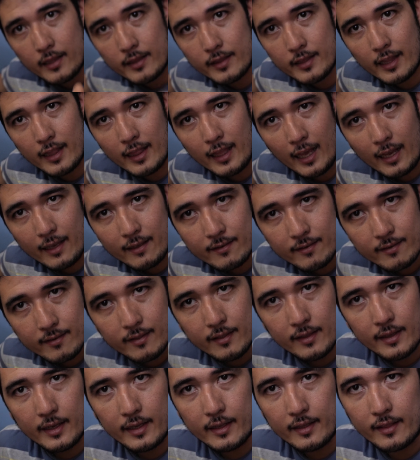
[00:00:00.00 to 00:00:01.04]
the
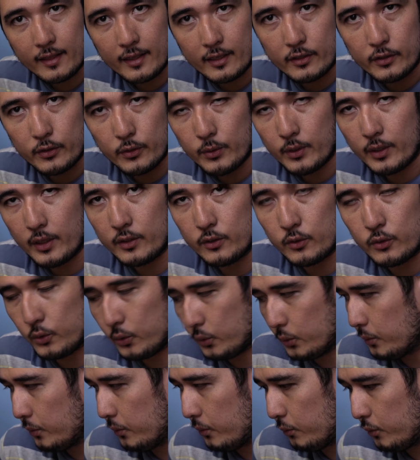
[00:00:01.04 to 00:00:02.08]
last thing that you can
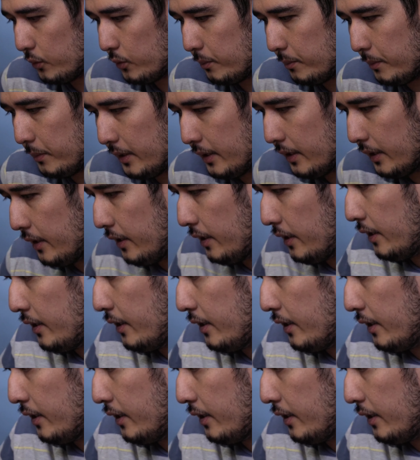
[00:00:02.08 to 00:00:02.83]
do would be